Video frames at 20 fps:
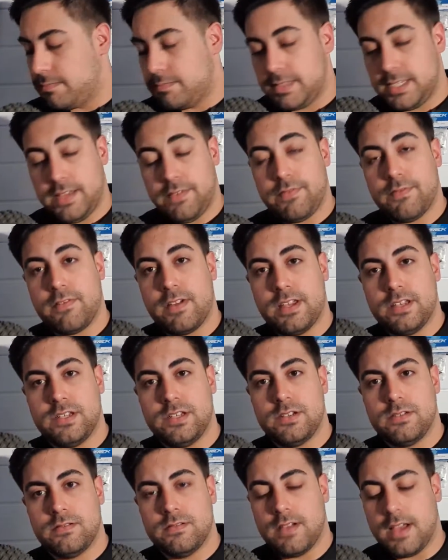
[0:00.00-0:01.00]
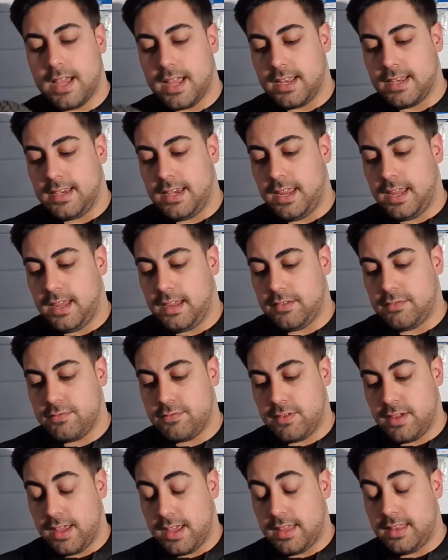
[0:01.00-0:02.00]
differential and
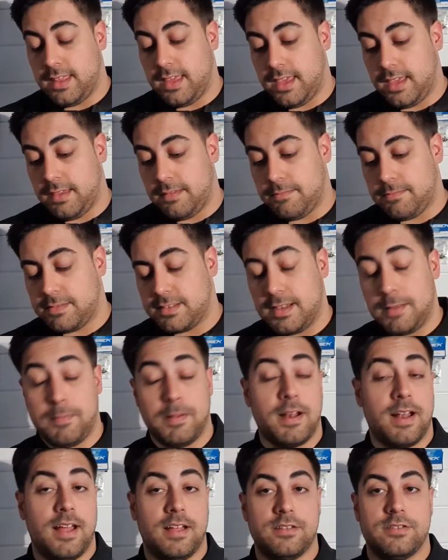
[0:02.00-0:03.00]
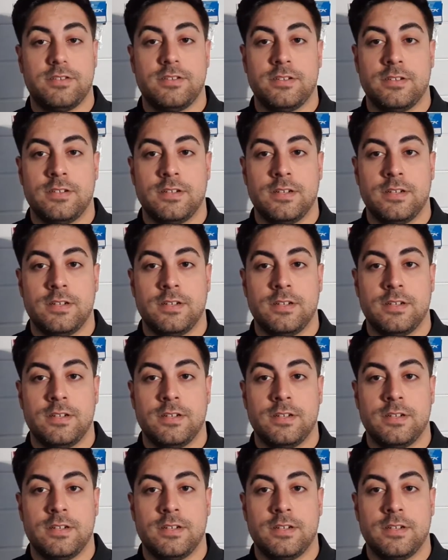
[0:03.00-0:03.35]
the slipper clutch.